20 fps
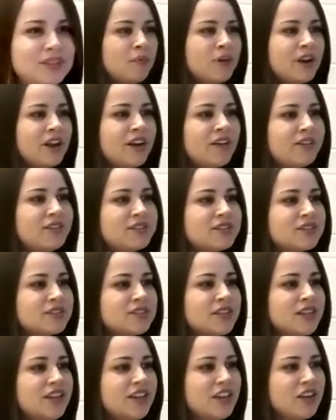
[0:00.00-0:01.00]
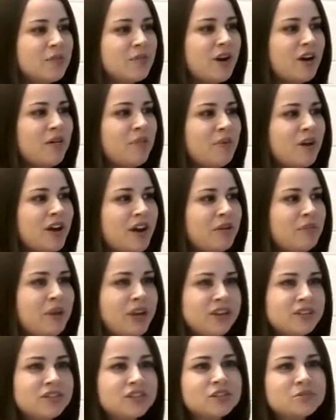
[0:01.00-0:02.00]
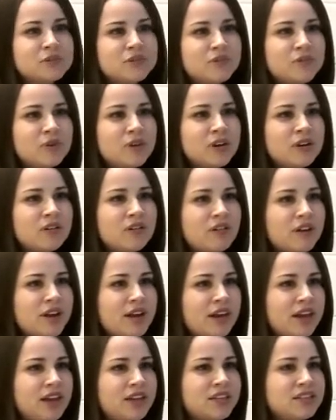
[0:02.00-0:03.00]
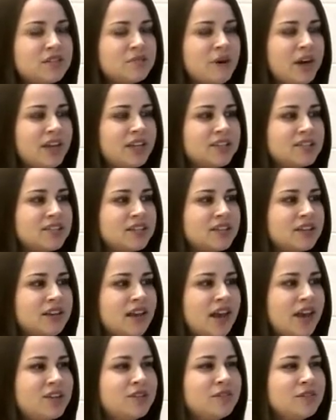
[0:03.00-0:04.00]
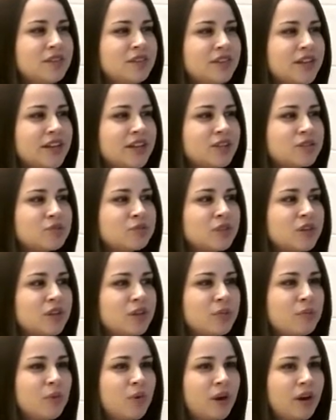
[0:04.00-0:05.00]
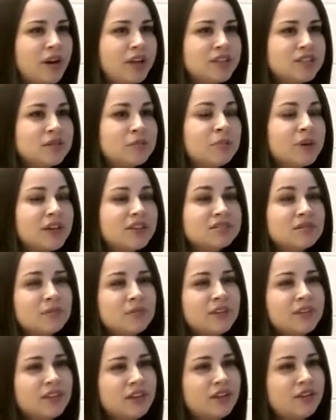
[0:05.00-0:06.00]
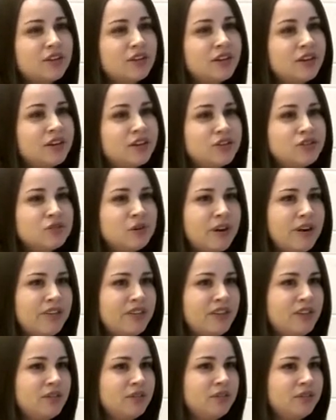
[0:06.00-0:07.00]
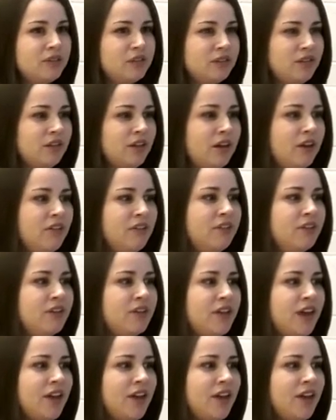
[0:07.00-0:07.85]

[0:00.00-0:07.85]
When I was thinking about my majors before going into medicine, I do think that it's really important to pick something that you're going to enjoy and that you really love.